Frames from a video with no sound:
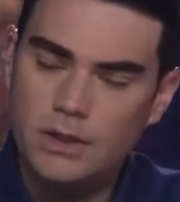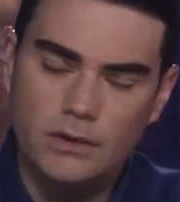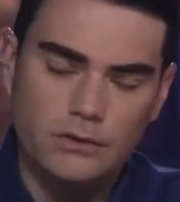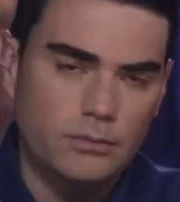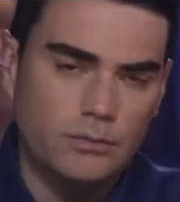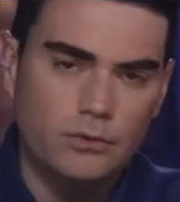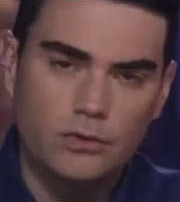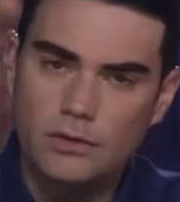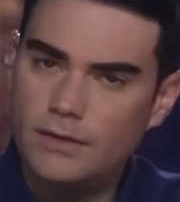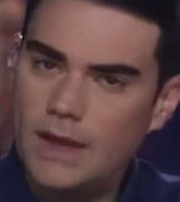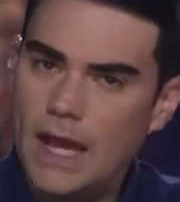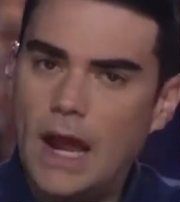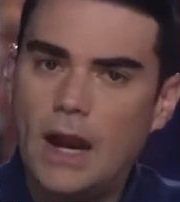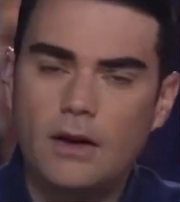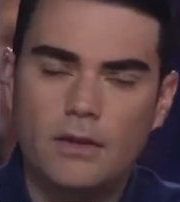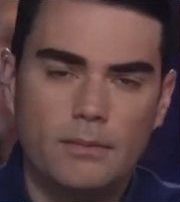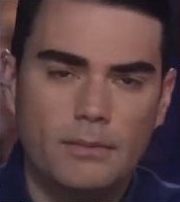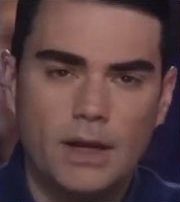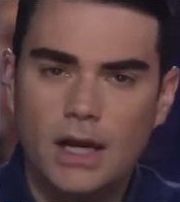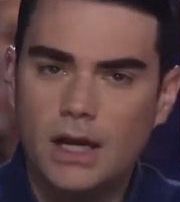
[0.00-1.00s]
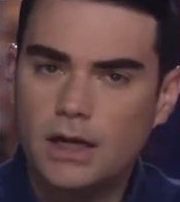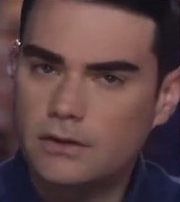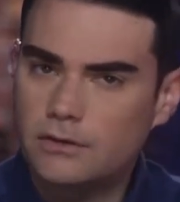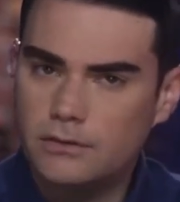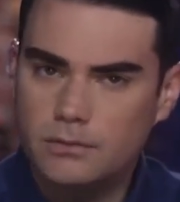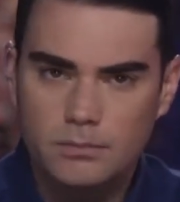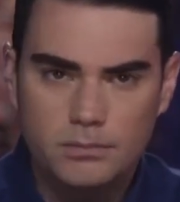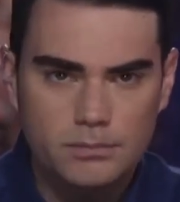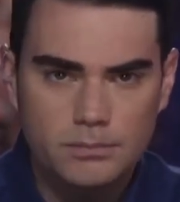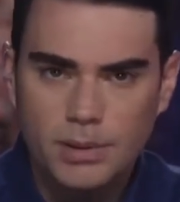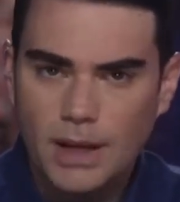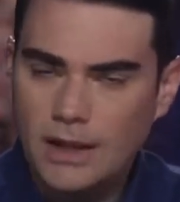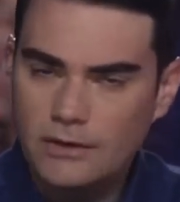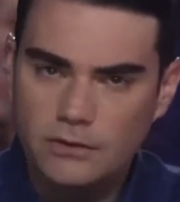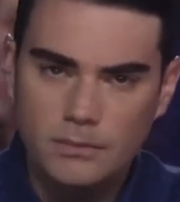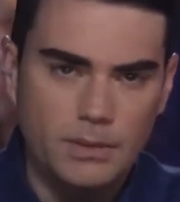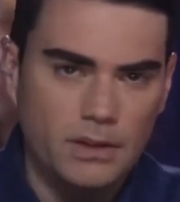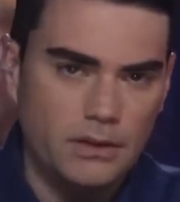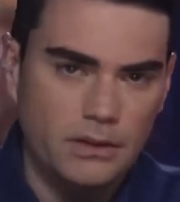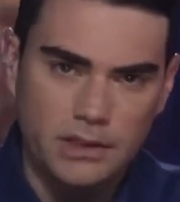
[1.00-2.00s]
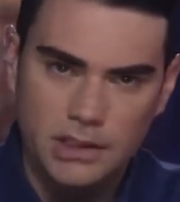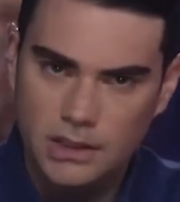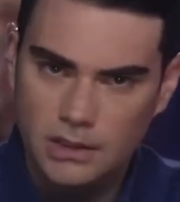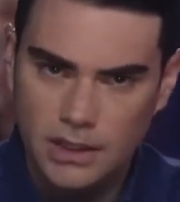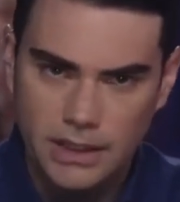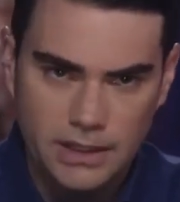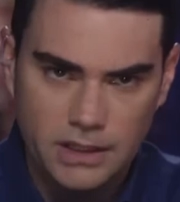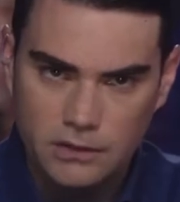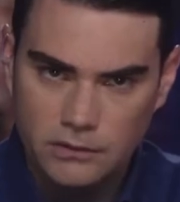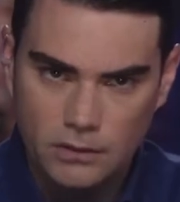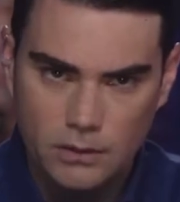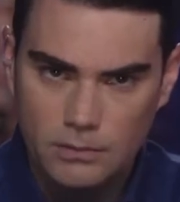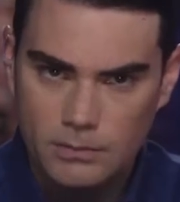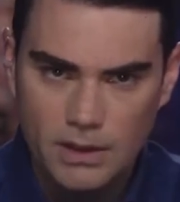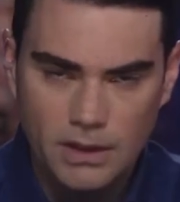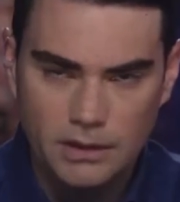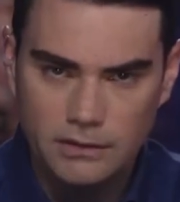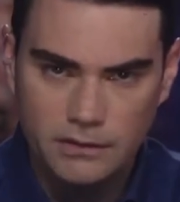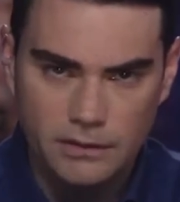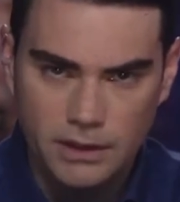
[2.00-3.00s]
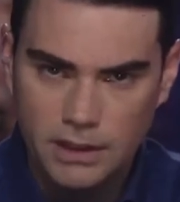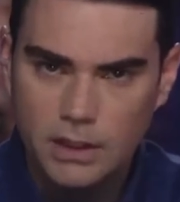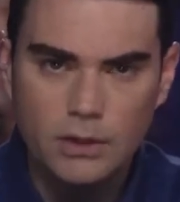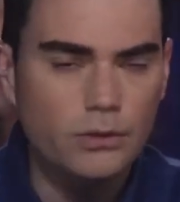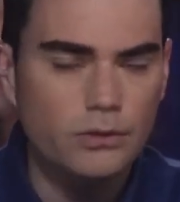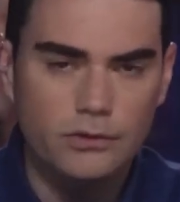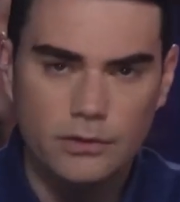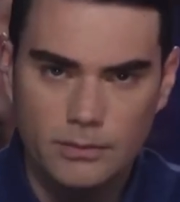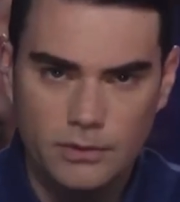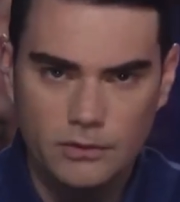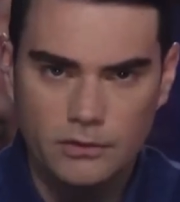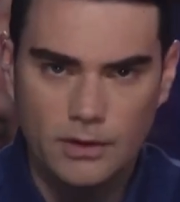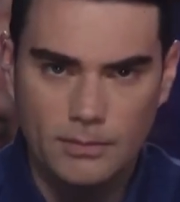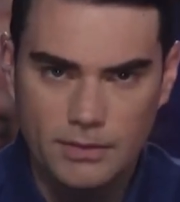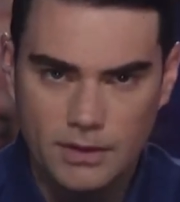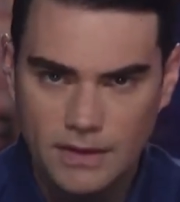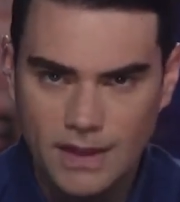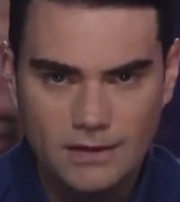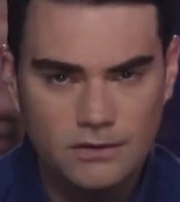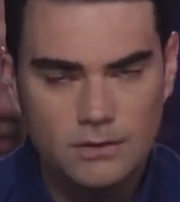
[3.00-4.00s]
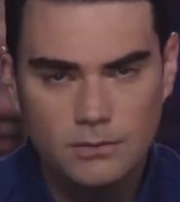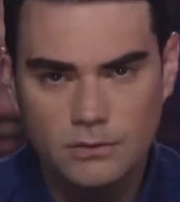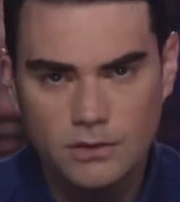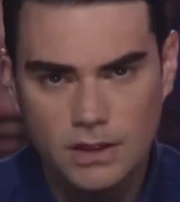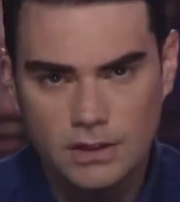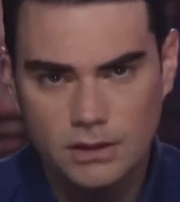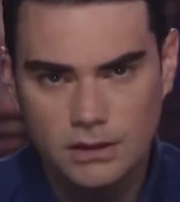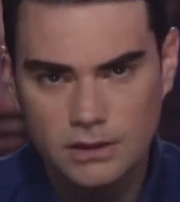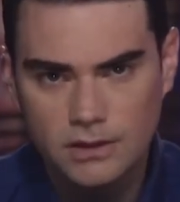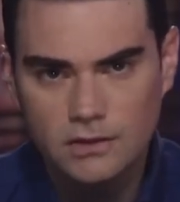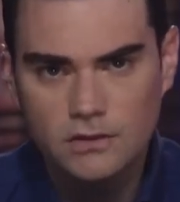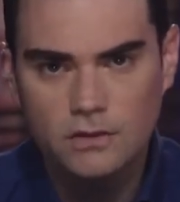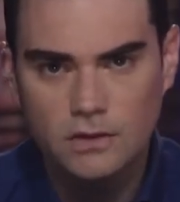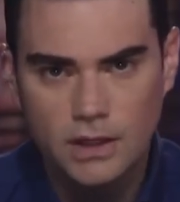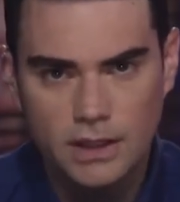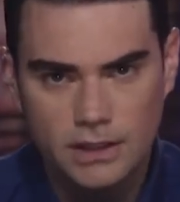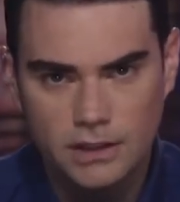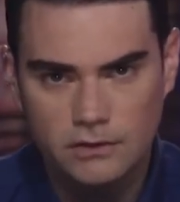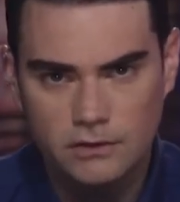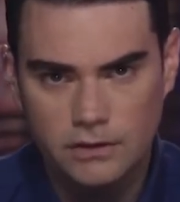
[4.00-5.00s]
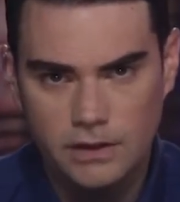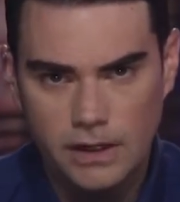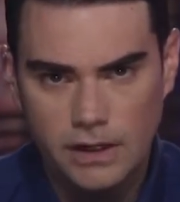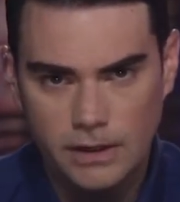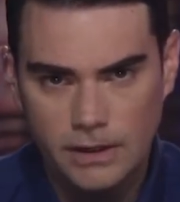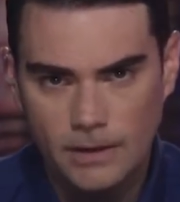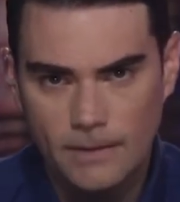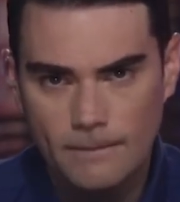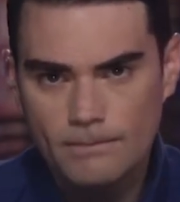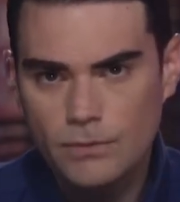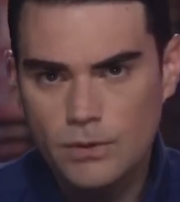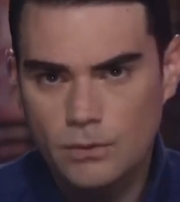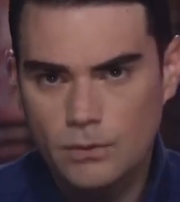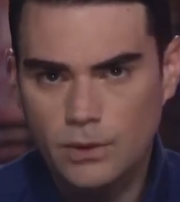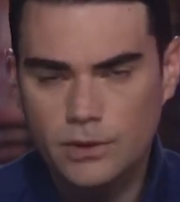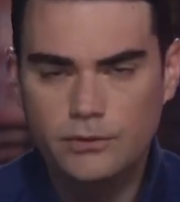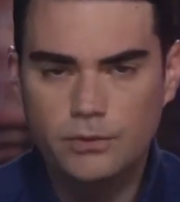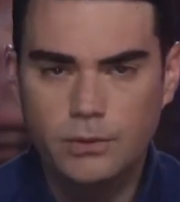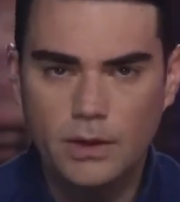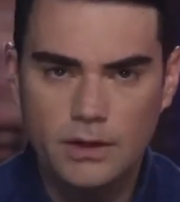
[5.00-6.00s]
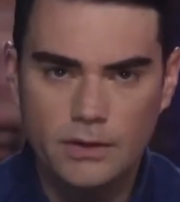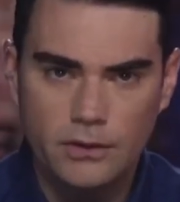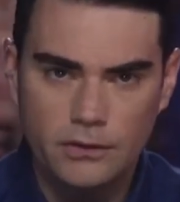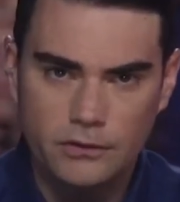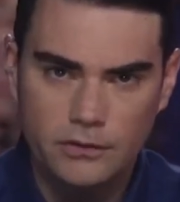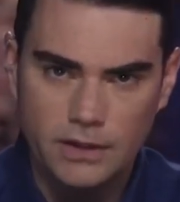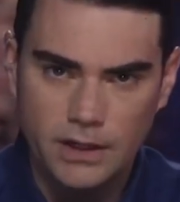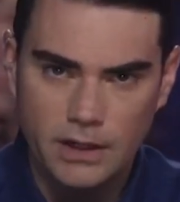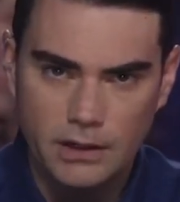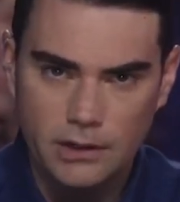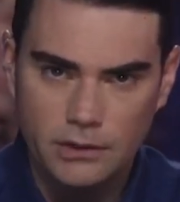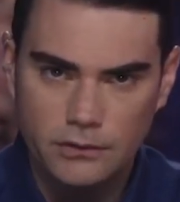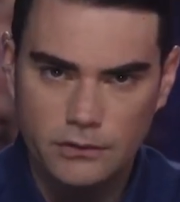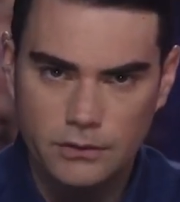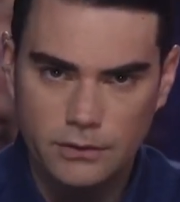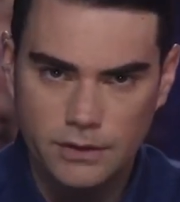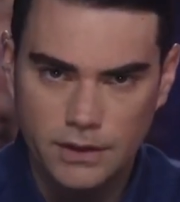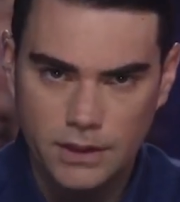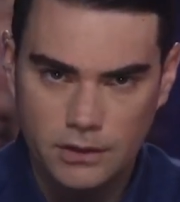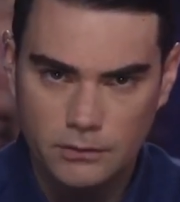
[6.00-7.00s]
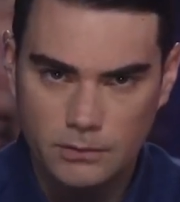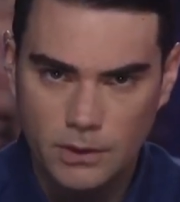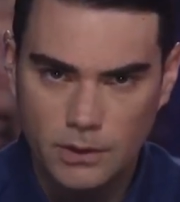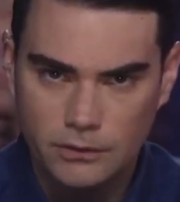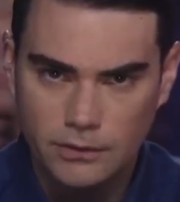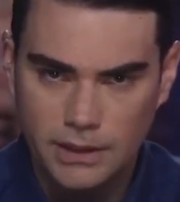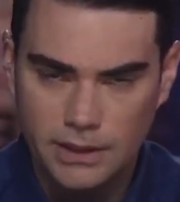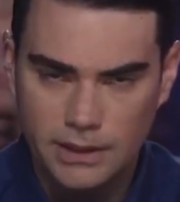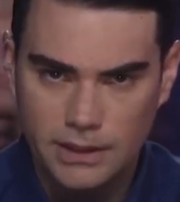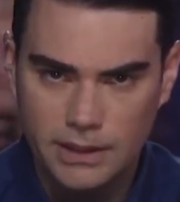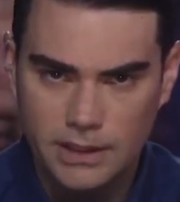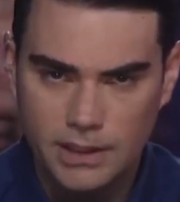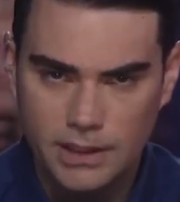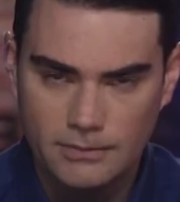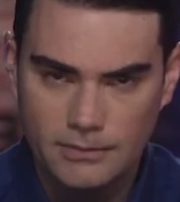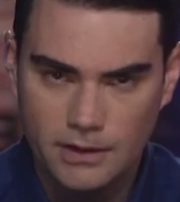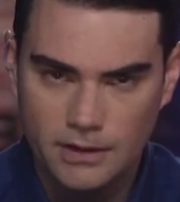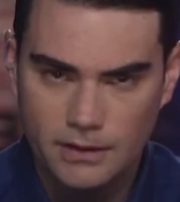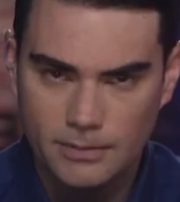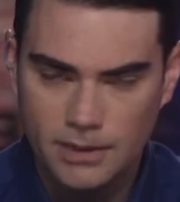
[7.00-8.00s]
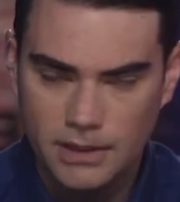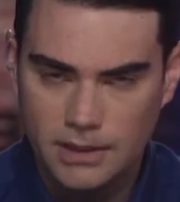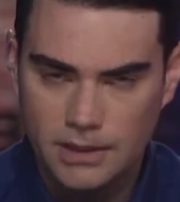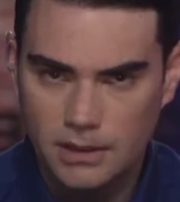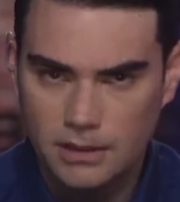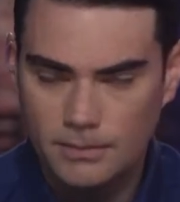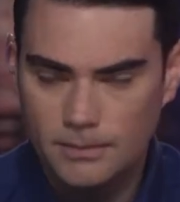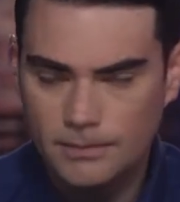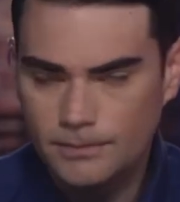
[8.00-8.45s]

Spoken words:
some sort of out-of-the-box possibility like his own military coup or something. That seems like the least likely scenario. Which one of those scenarios do you think is most likely to come down the pike here?